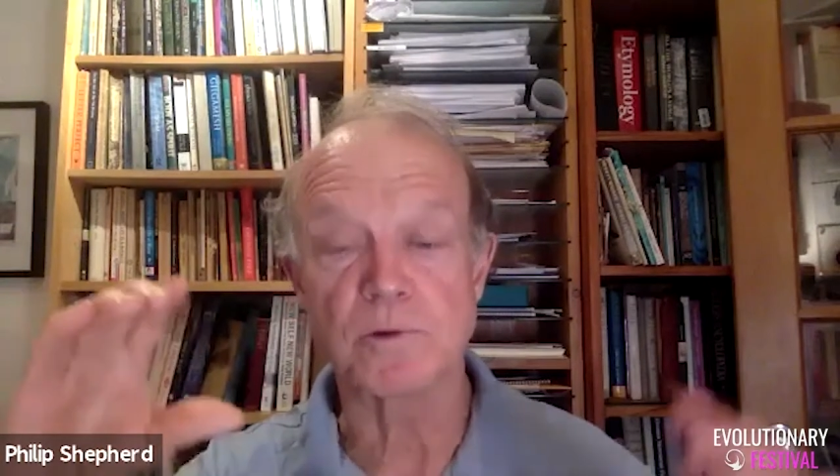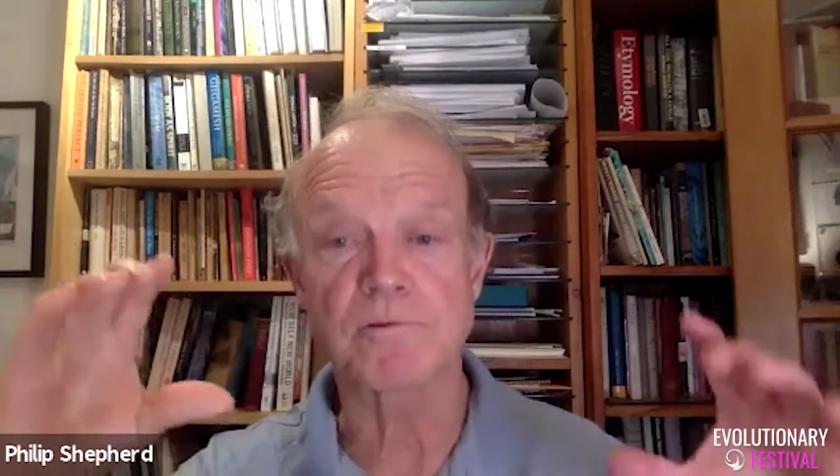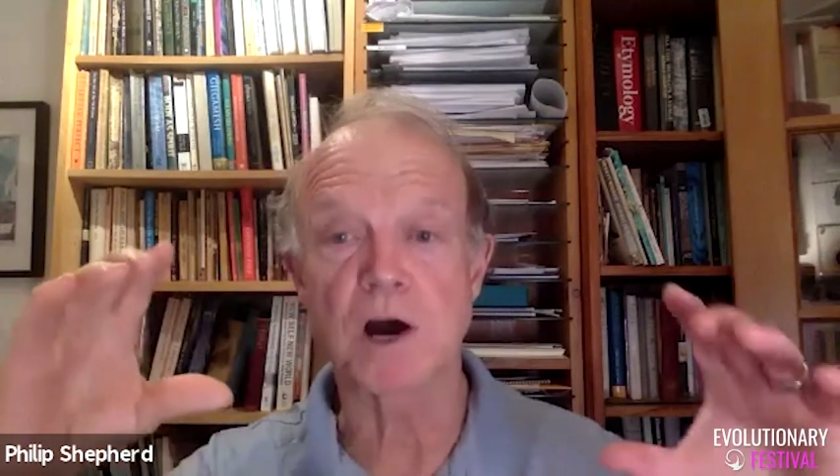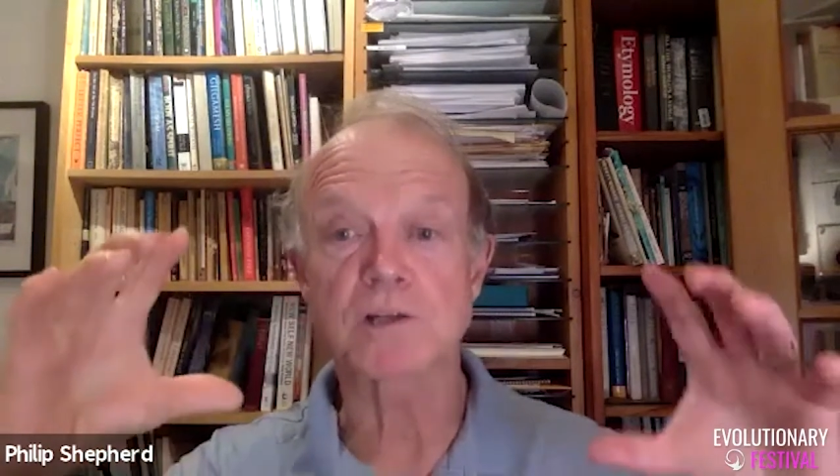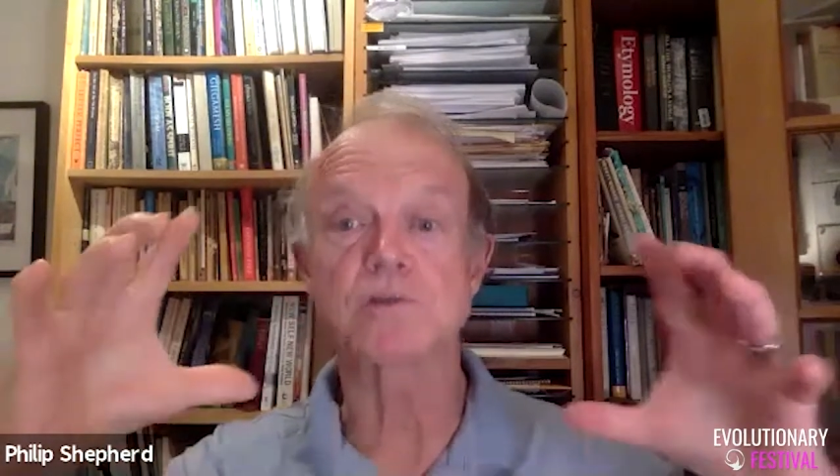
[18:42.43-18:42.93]
We've
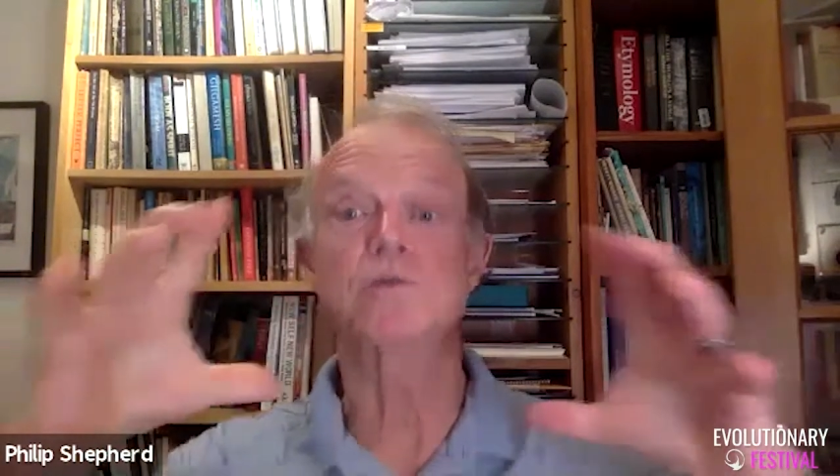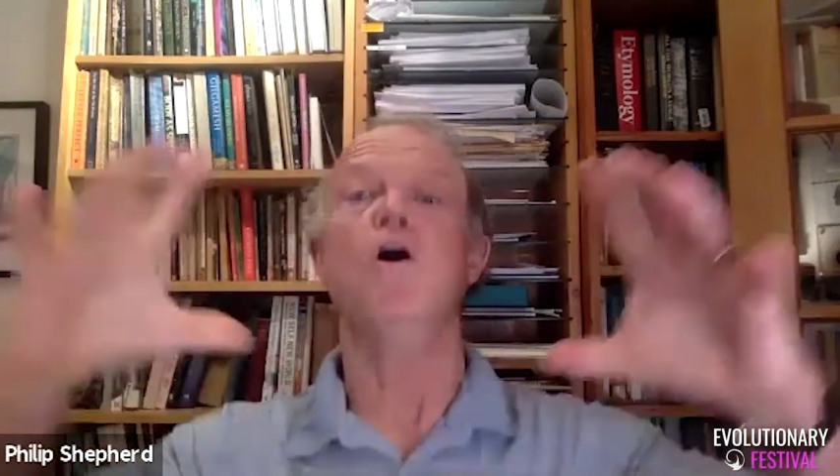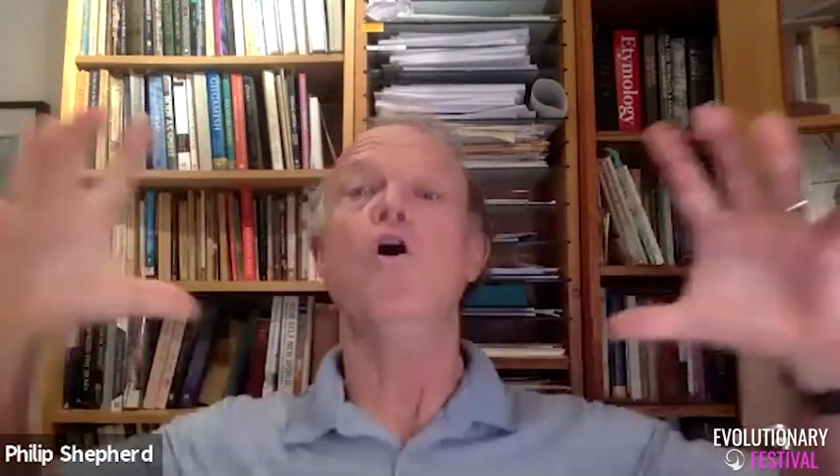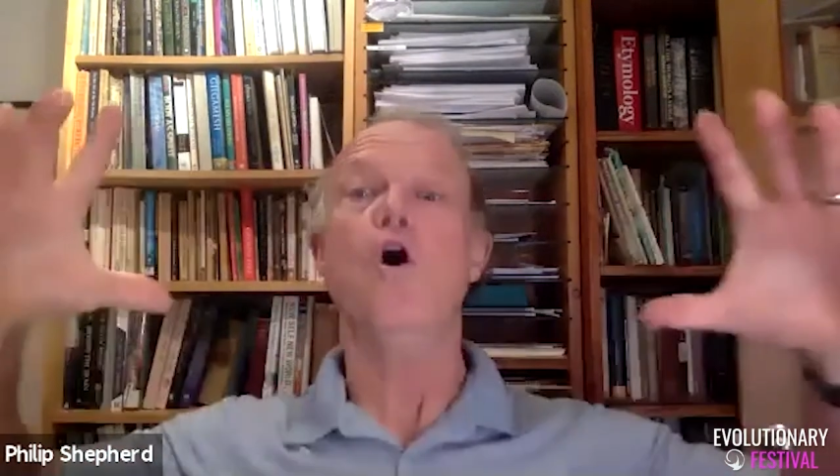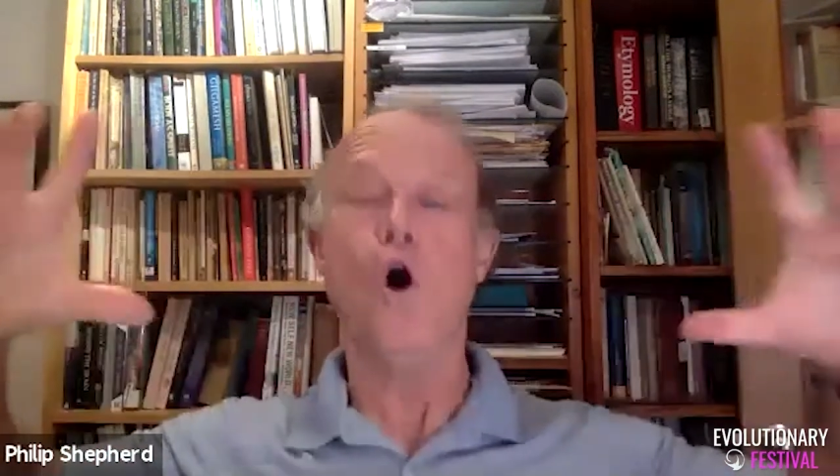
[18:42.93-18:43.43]
got to
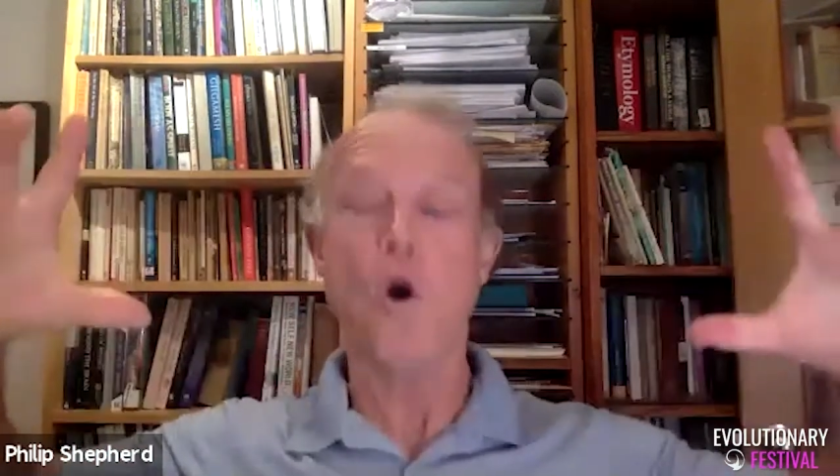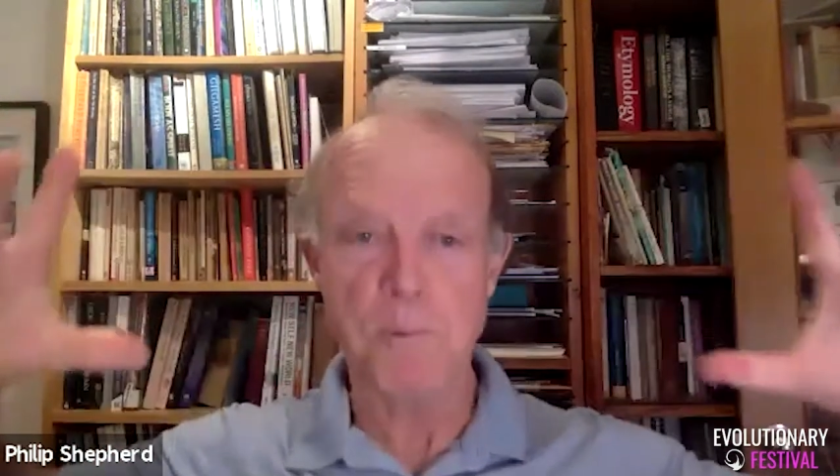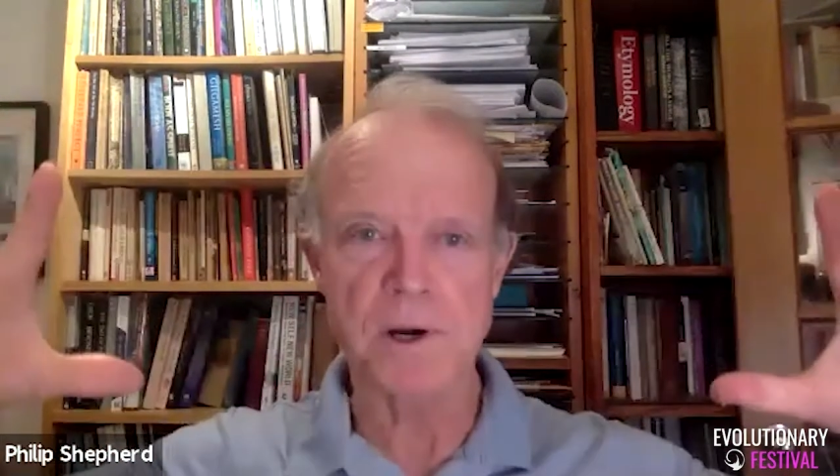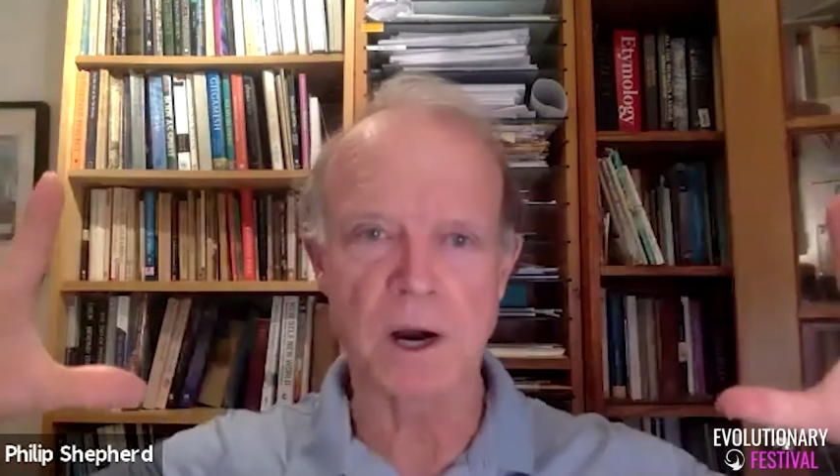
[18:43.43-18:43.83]
open